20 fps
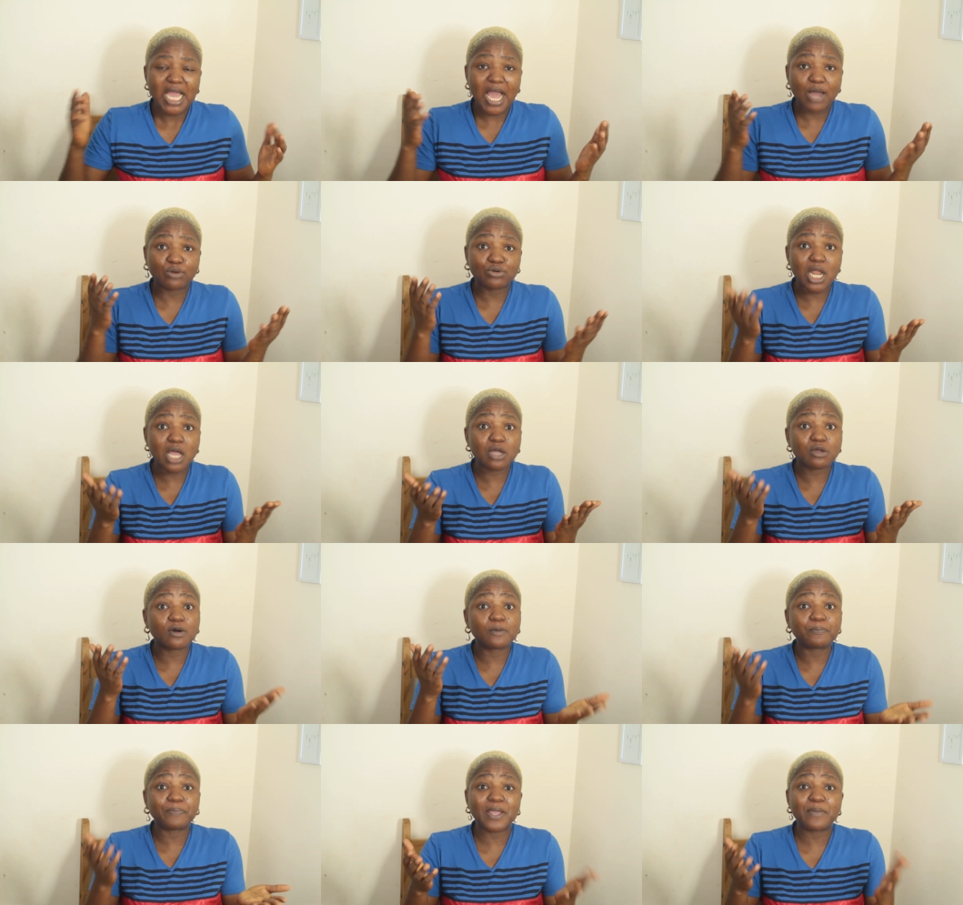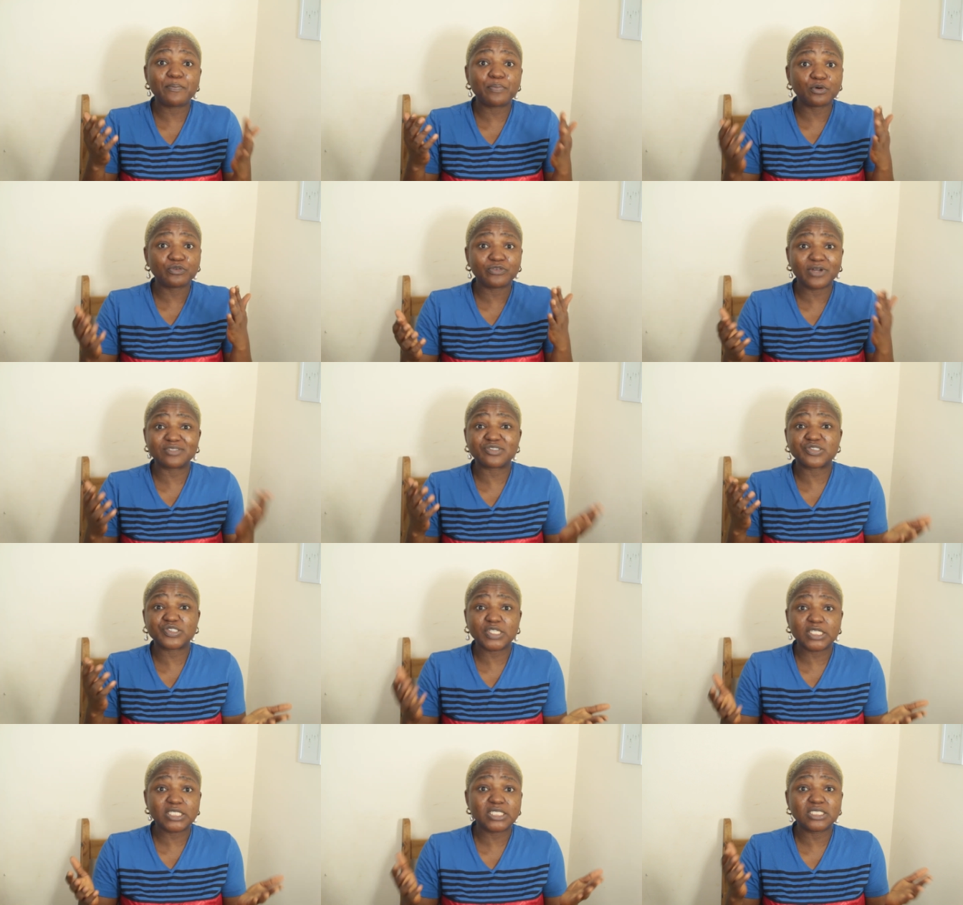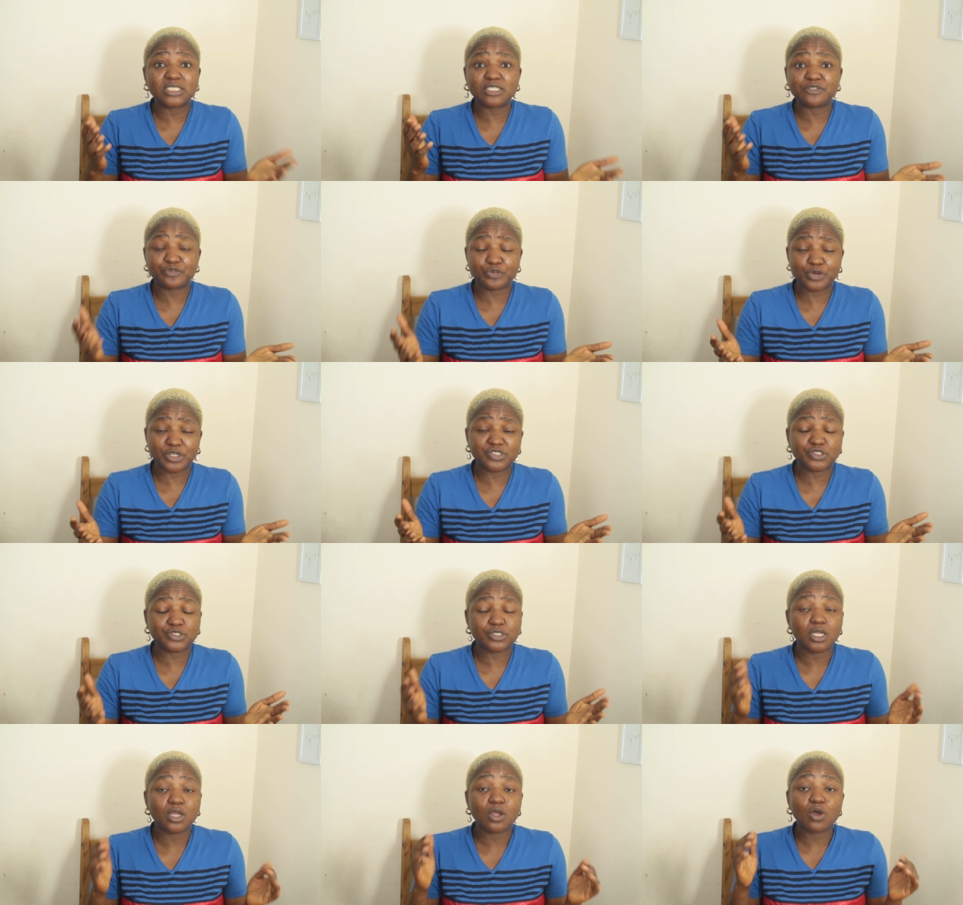I'll now compare both and see the
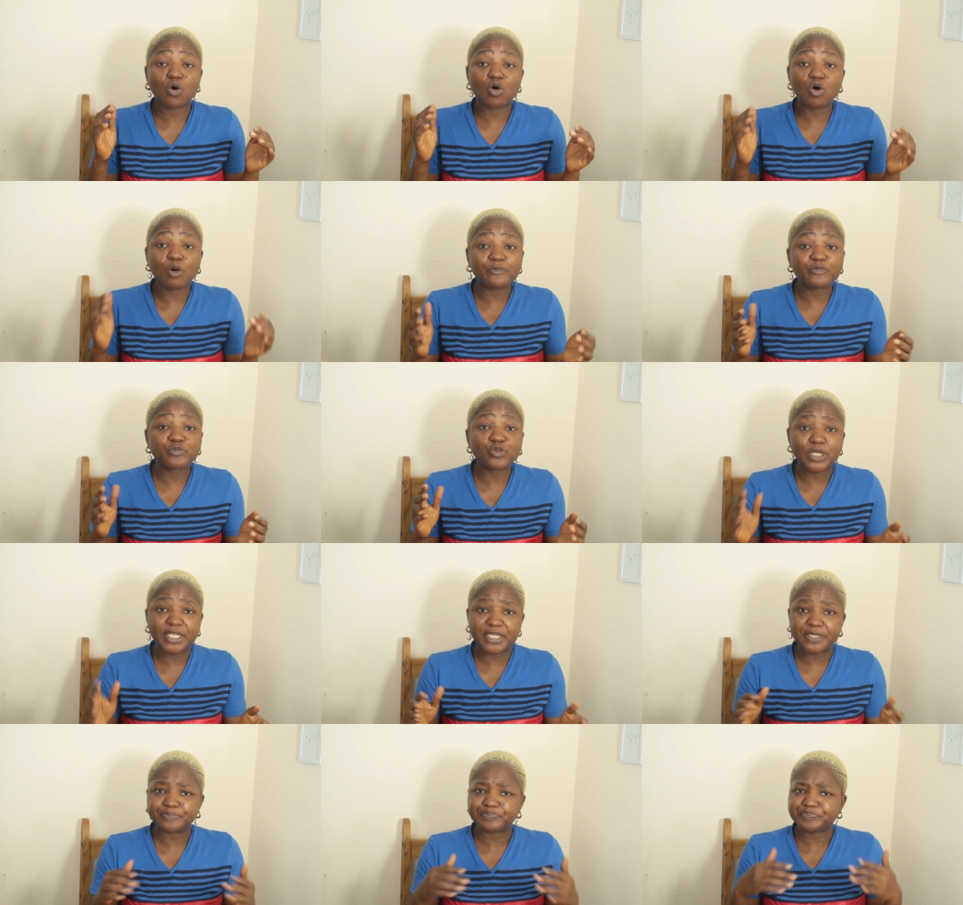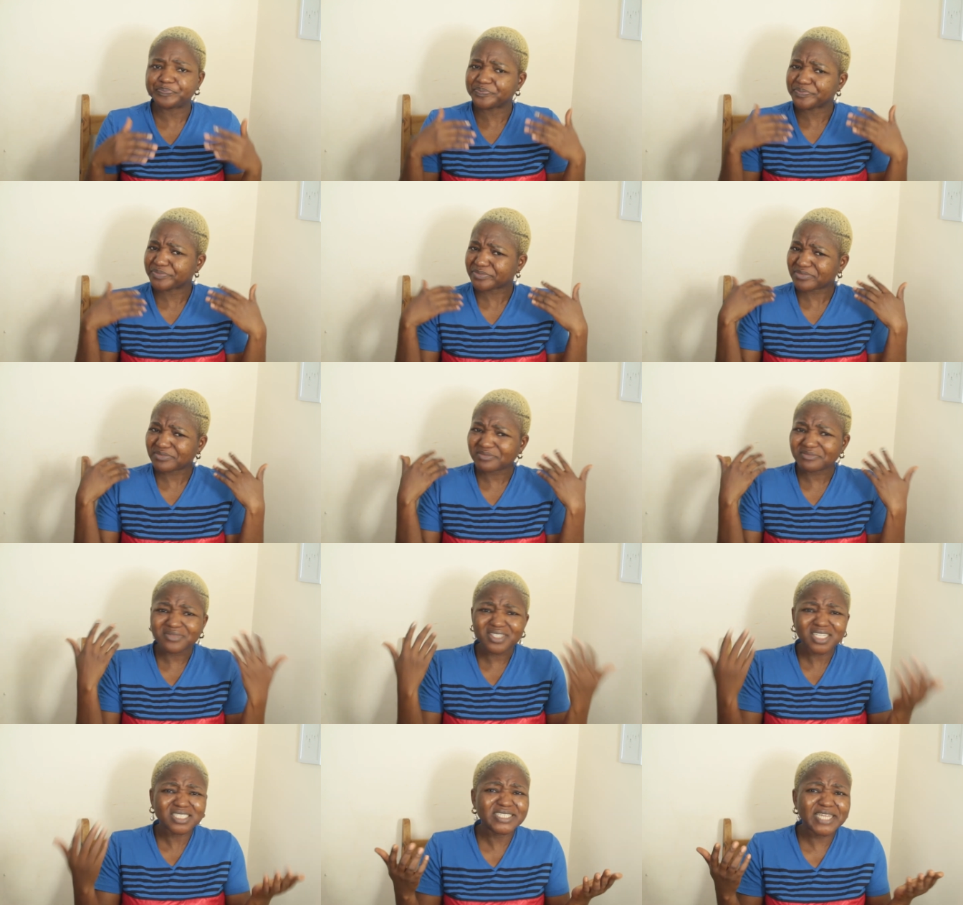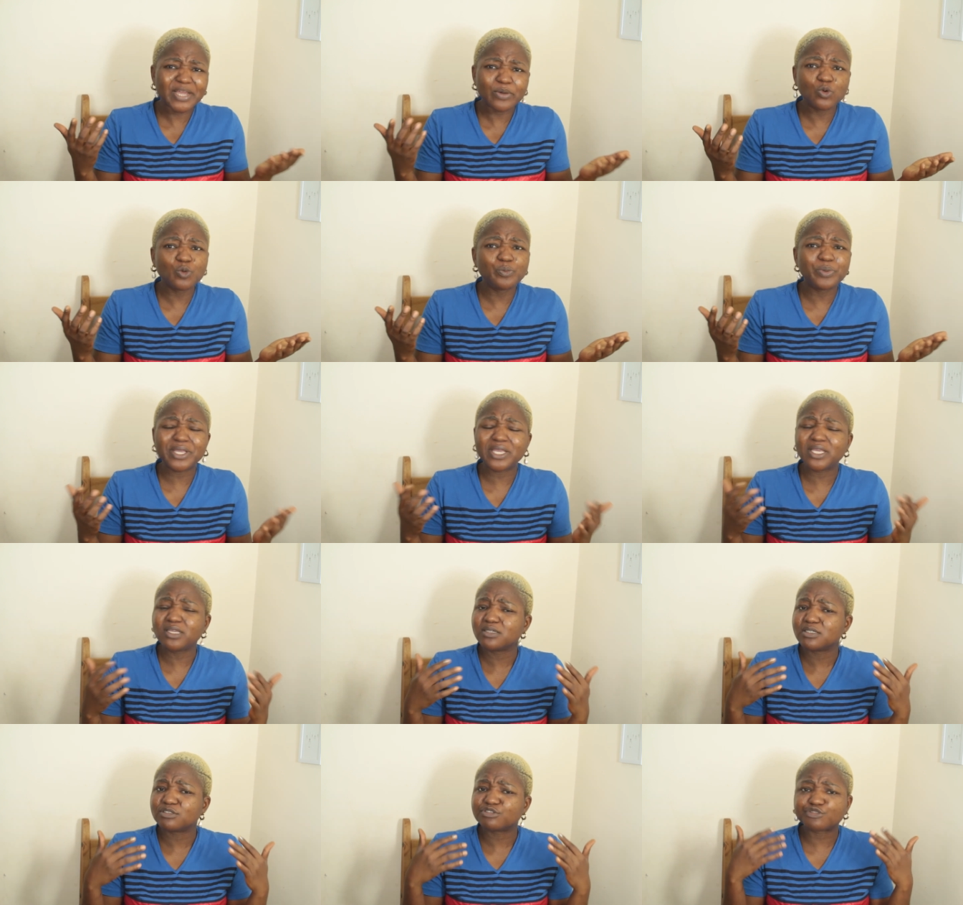difference. Hopefully there will
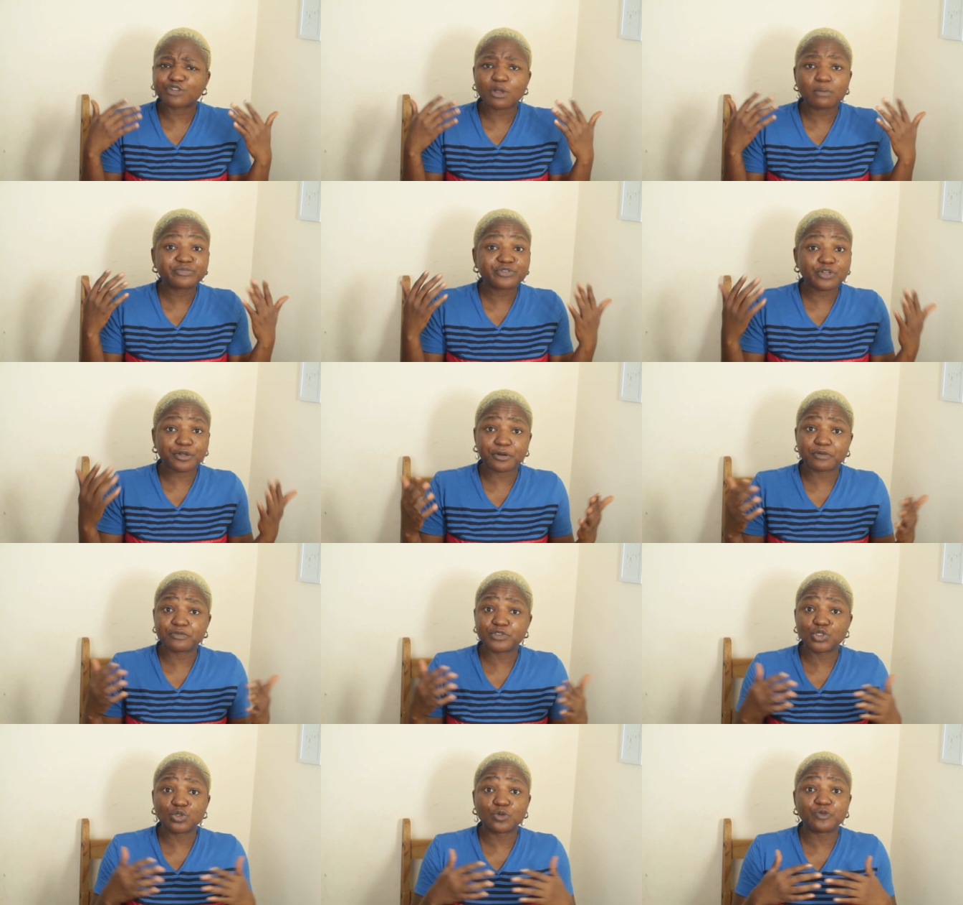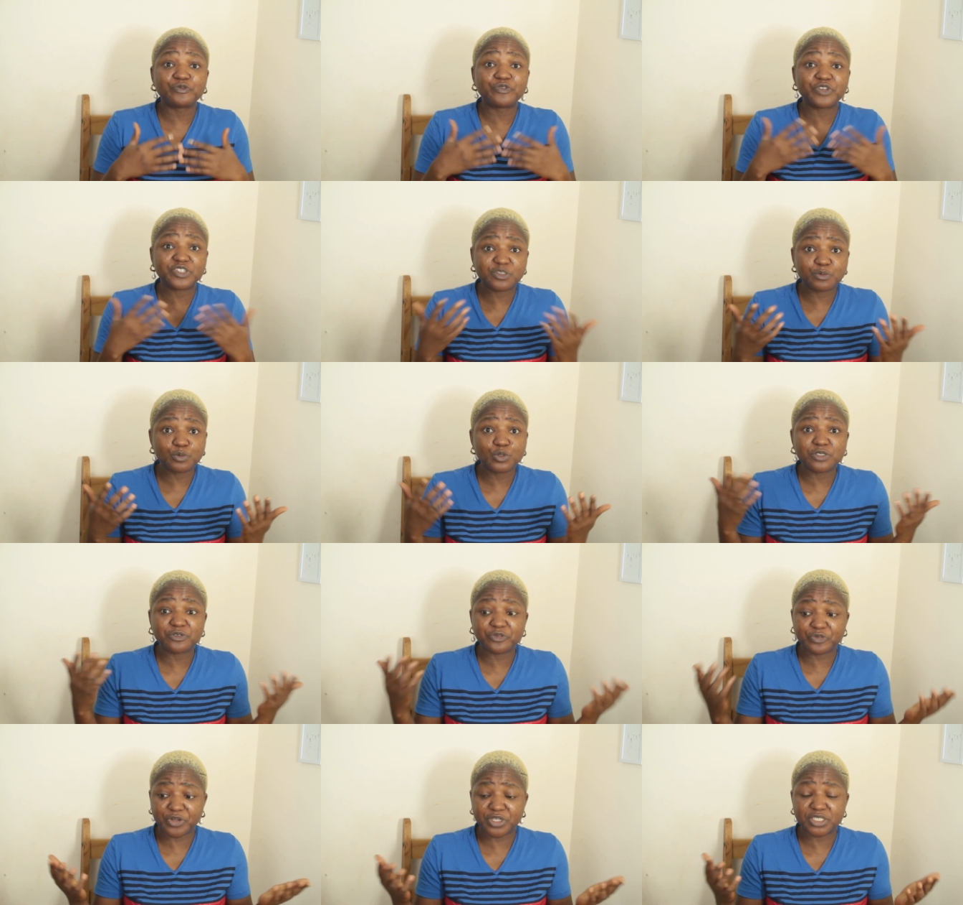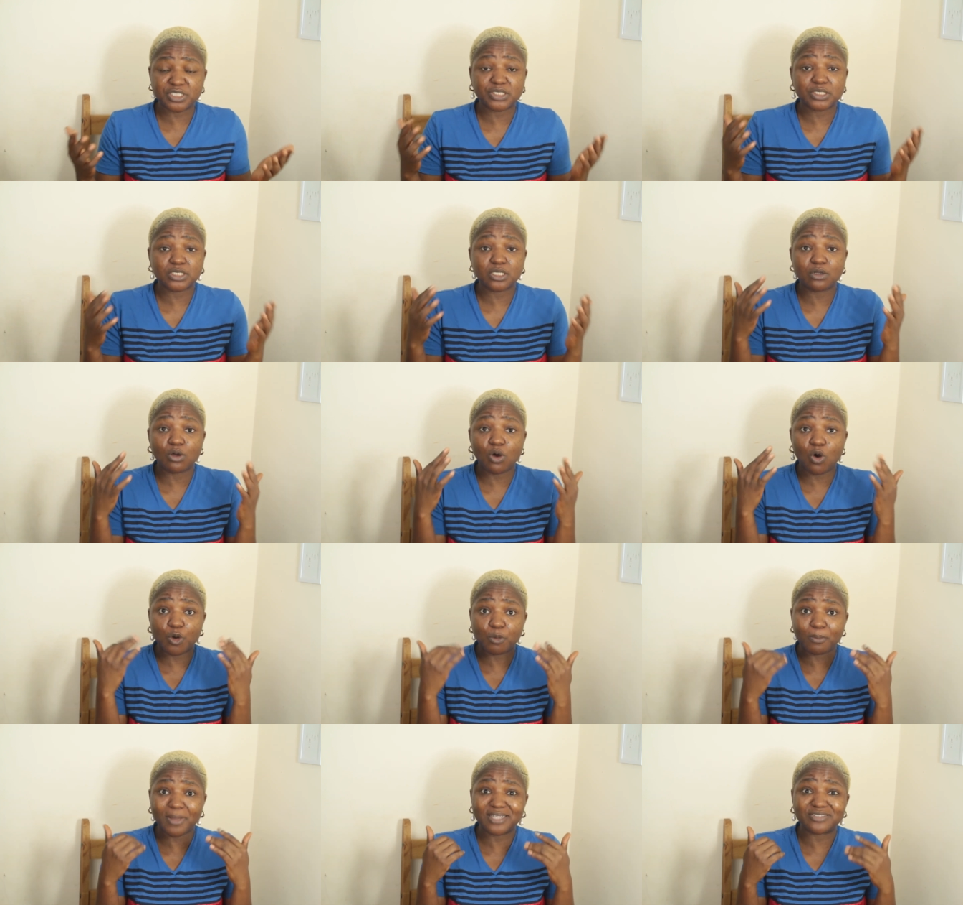be some sort of visible difference
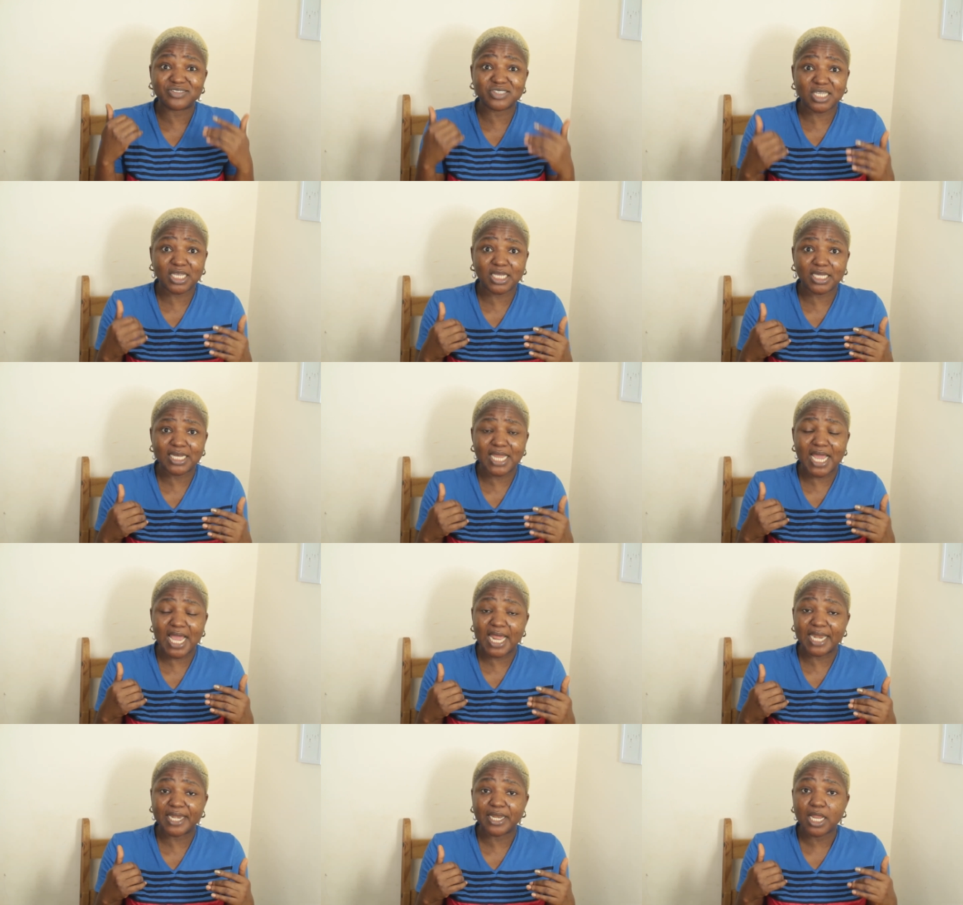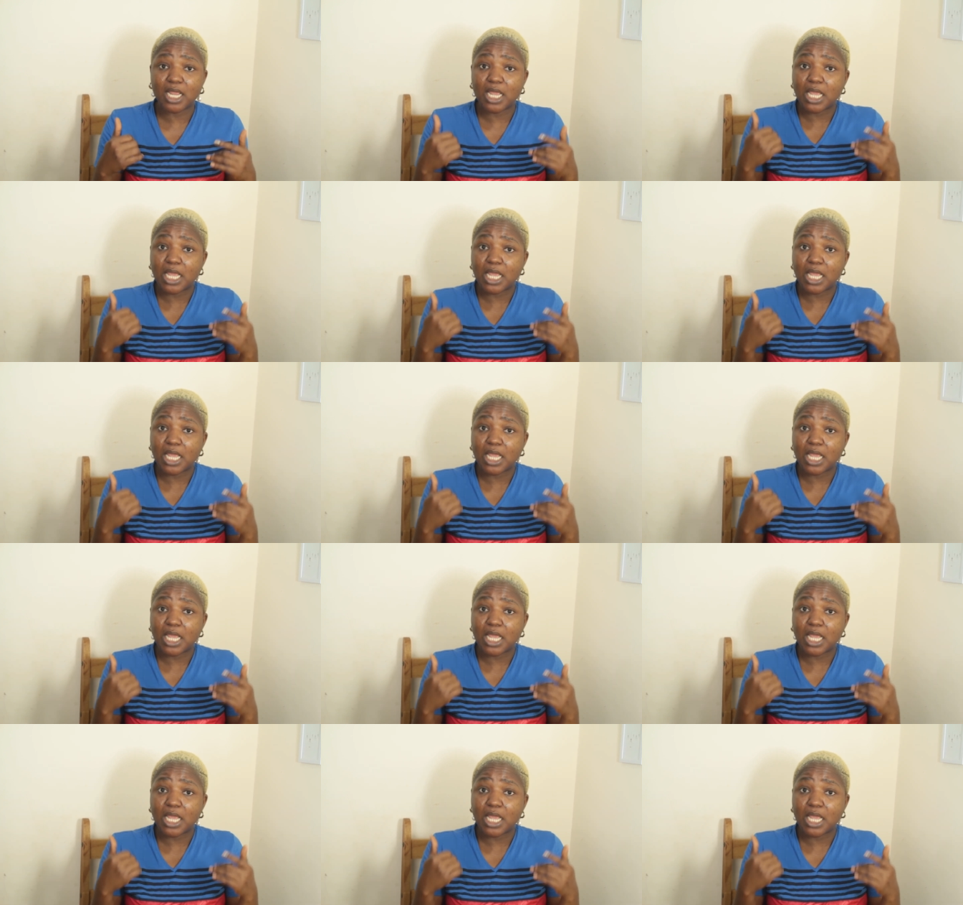on my skin, and